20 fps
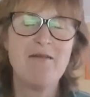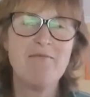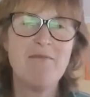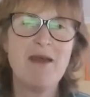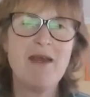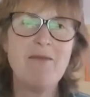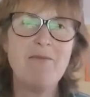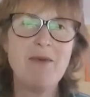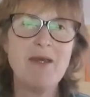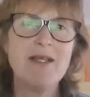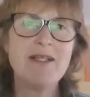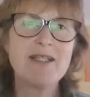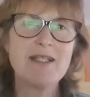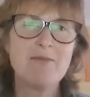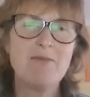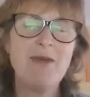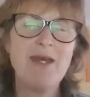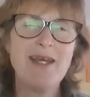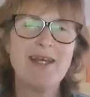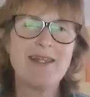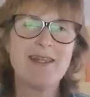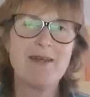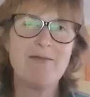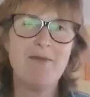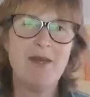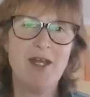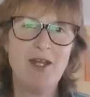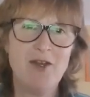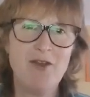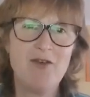Maybe speak
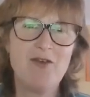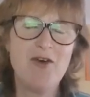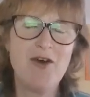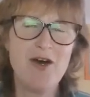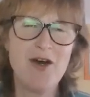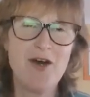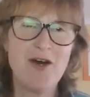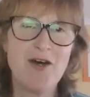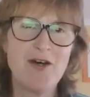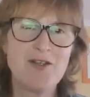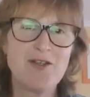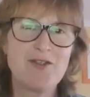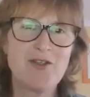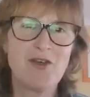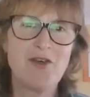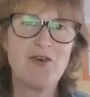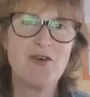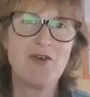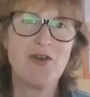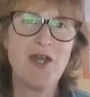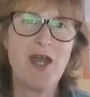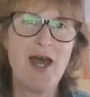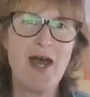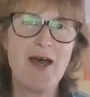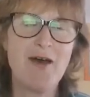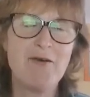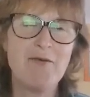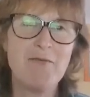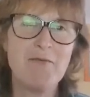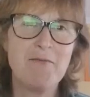them in your heart to God
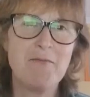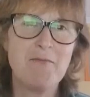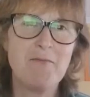now.